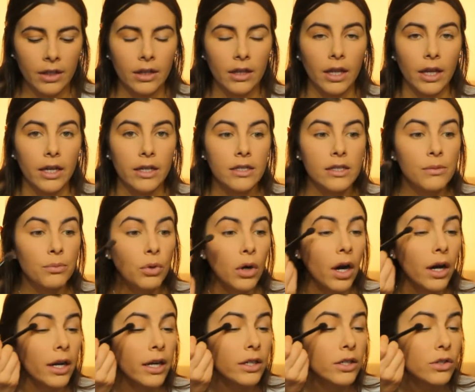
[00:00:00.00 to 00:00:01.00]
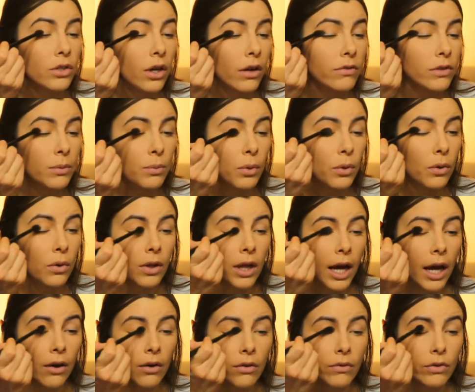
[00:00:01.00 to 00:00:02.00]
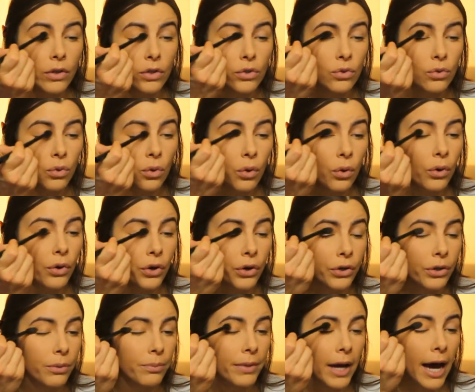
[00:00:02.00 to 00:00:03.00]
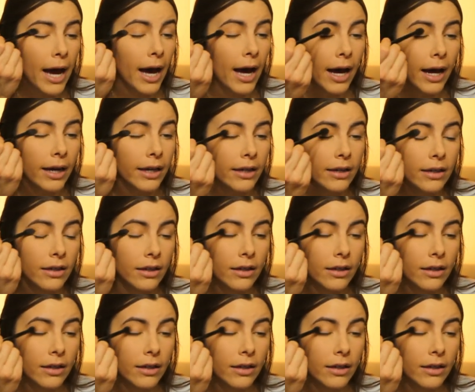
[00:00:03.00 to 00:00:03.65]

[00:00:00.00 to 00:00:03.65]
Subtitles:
less products you have to pull out of your drawer or your bag.